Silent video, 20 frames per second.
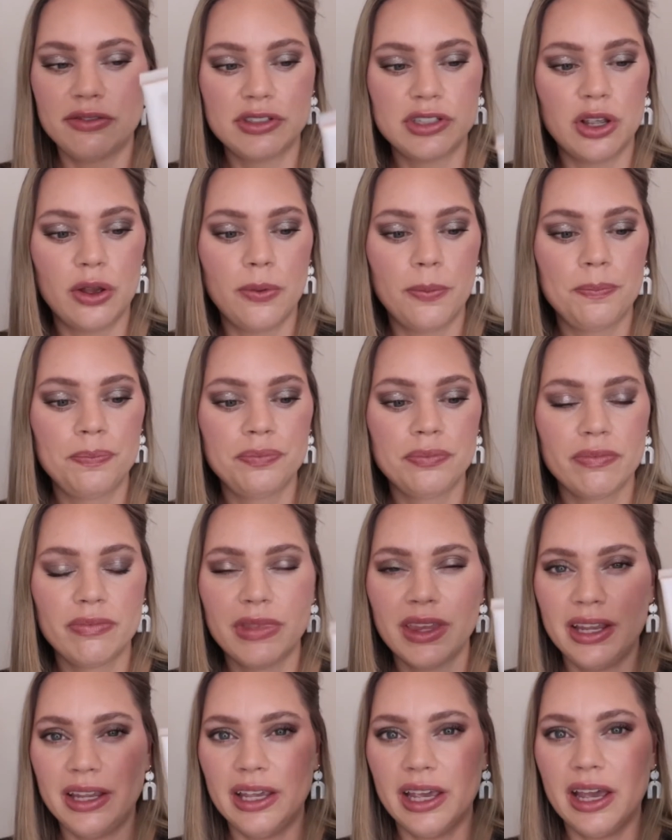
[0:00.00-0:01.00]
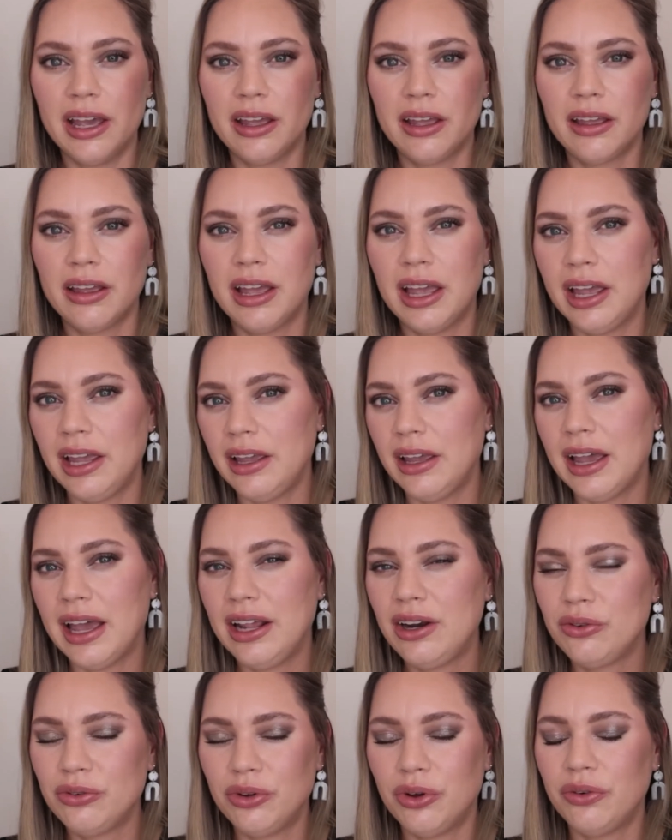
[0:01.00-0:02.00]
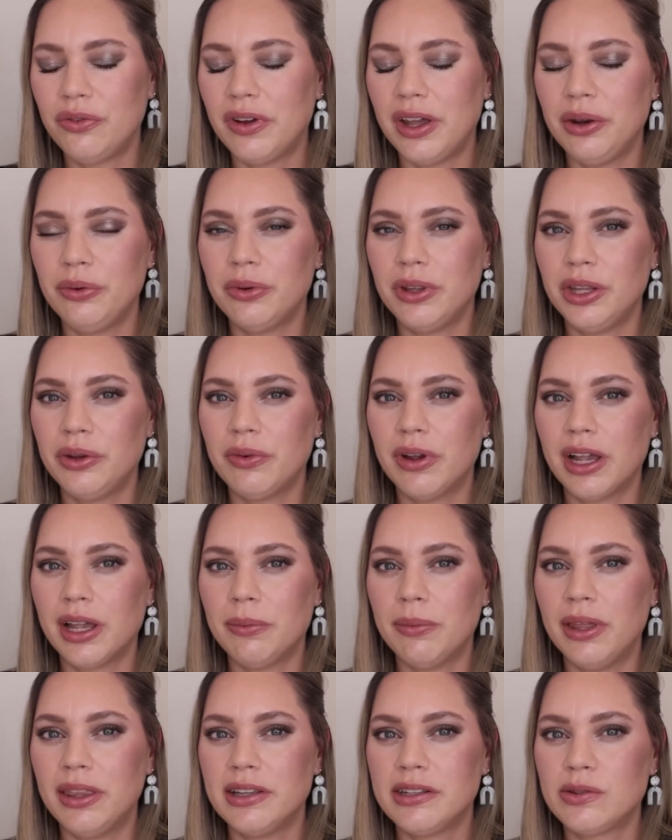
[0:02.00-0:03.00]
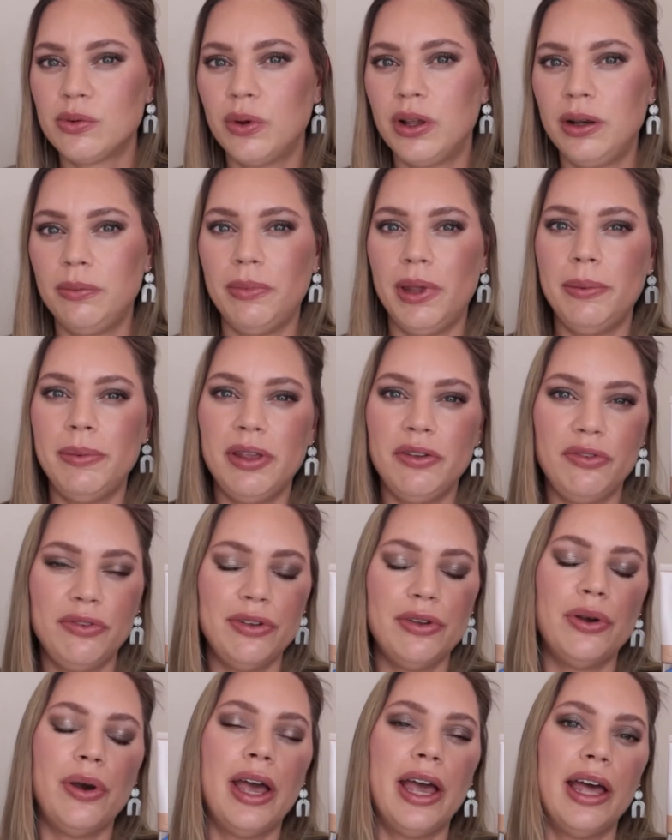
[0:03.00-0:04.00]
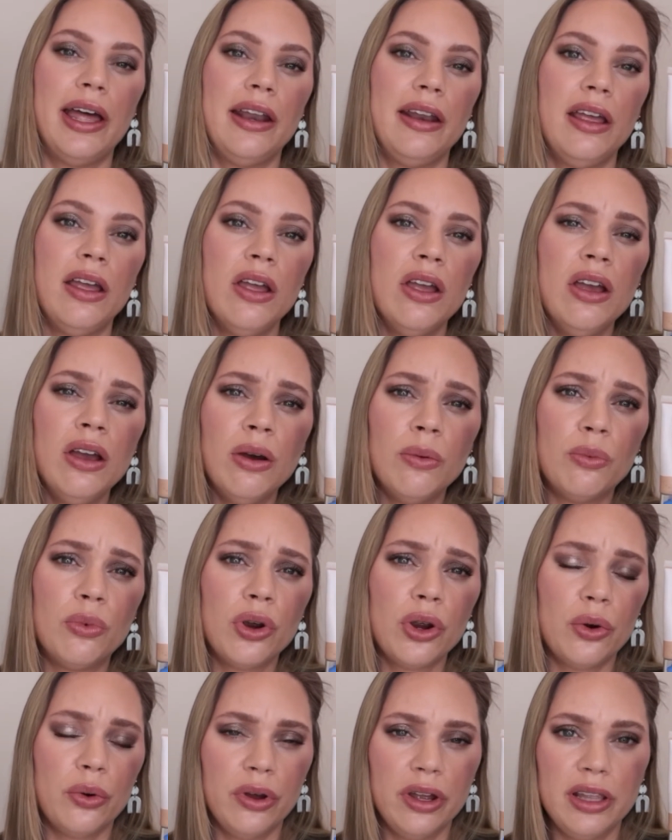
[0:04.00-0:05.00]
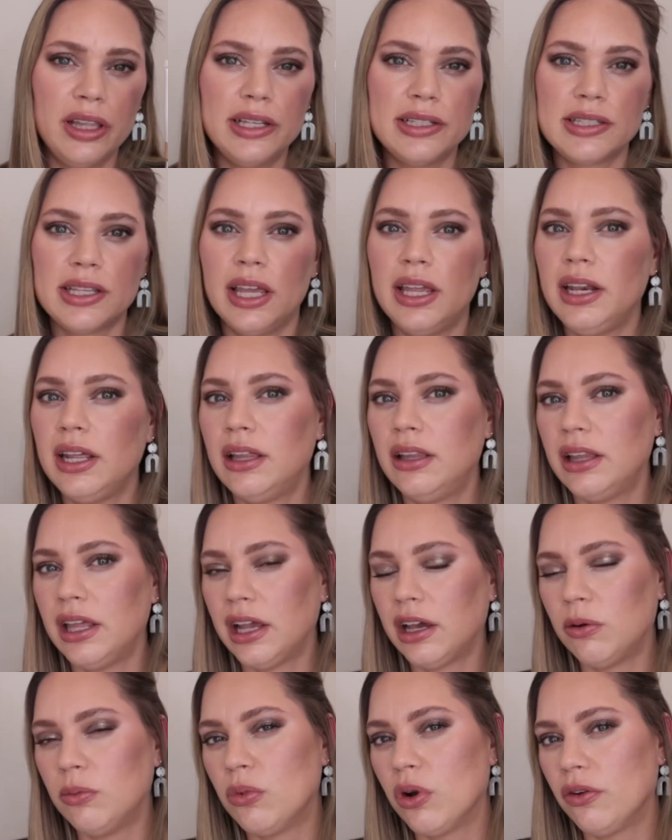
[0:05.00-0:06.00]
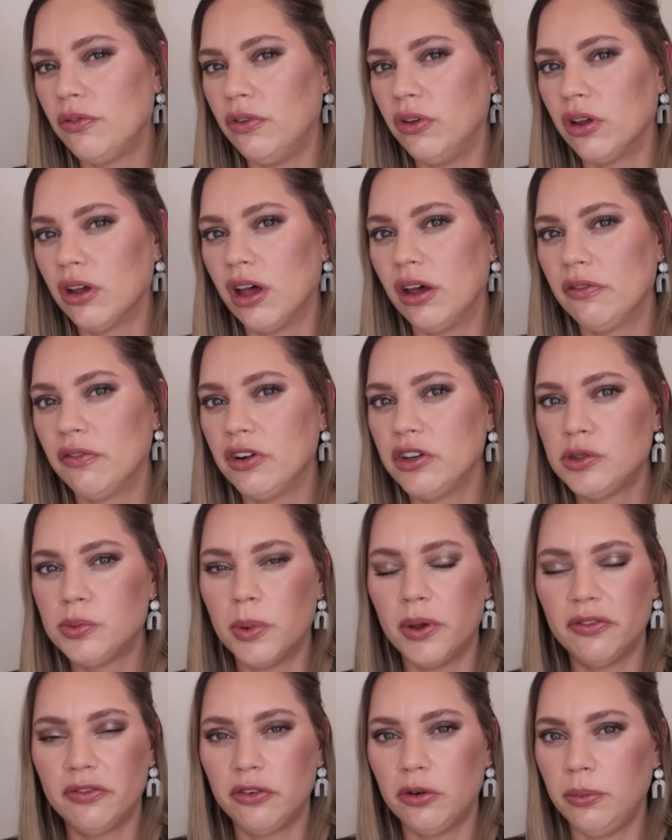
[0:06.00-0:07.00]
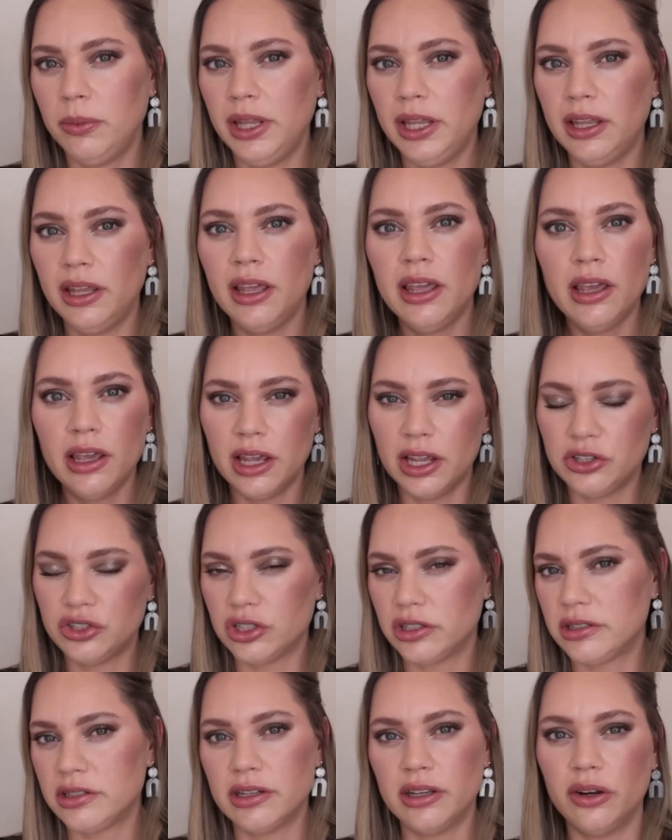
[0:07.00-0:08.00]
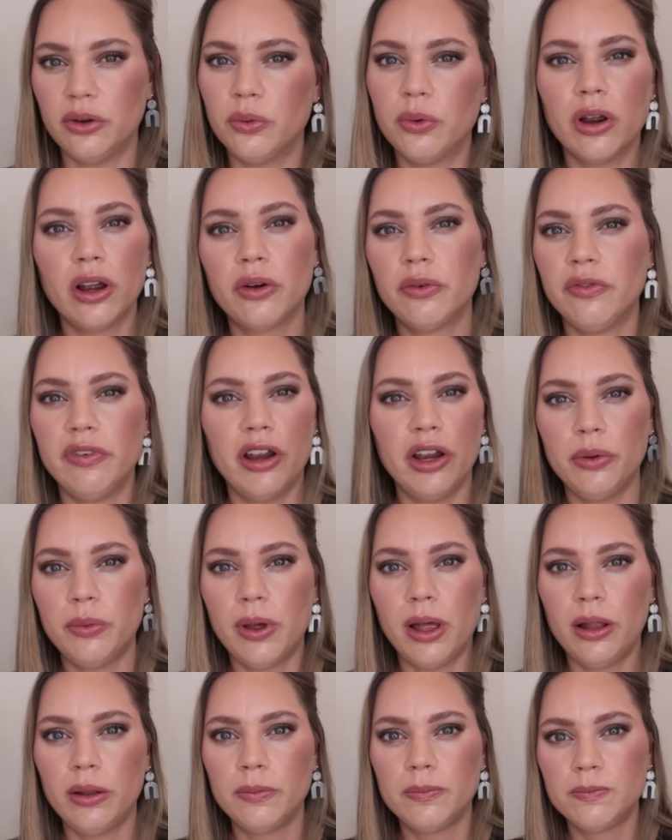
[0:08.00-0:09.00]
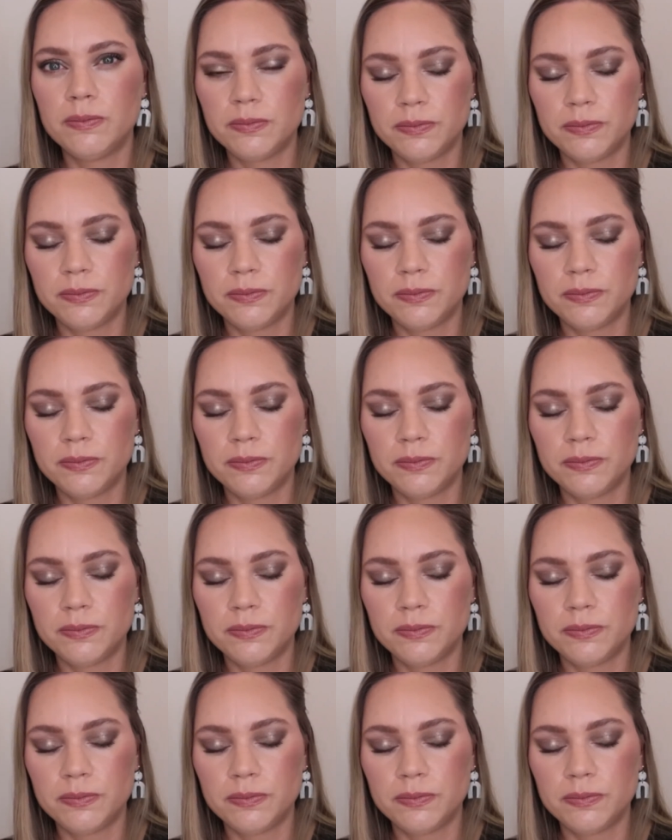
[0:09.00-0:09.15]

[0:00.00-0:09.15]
So yeah, I don't know if I really recommend this one. Maybe if you had more oily skin and like a more full coverage, but for me it just didn't work very well.